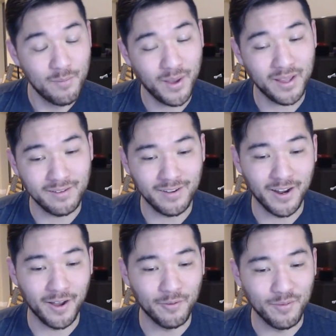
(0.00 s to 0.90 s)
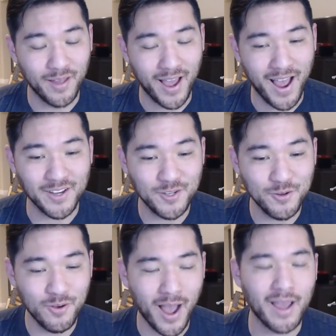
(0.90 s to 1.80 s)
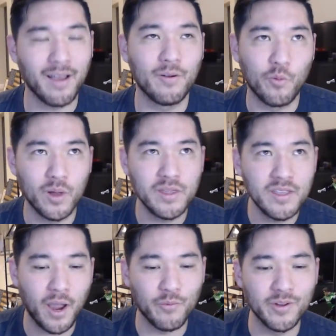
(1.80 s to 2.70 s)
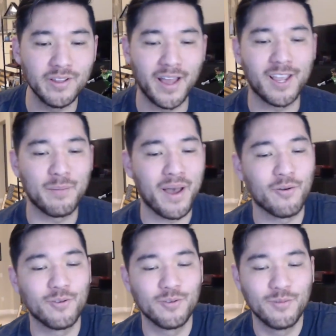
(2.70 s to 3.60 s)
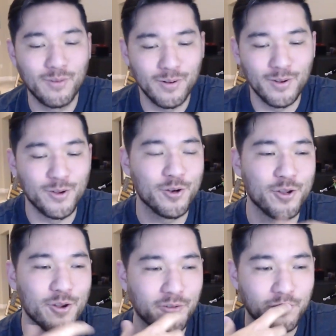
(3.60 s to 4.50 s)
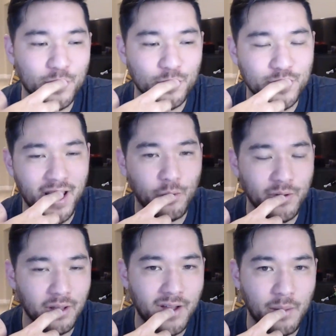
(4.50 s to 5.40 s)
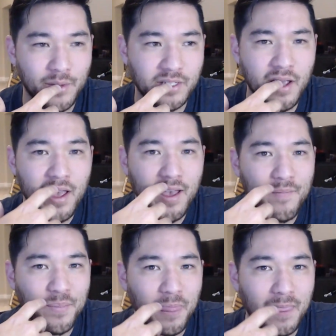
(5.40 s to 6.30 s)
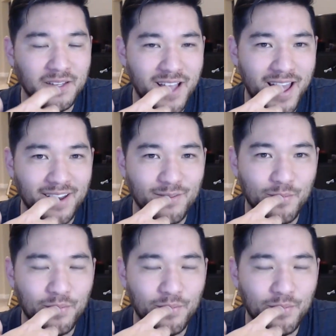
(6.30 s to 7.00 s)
But one thing I really like about your channel, We Love Comics, is that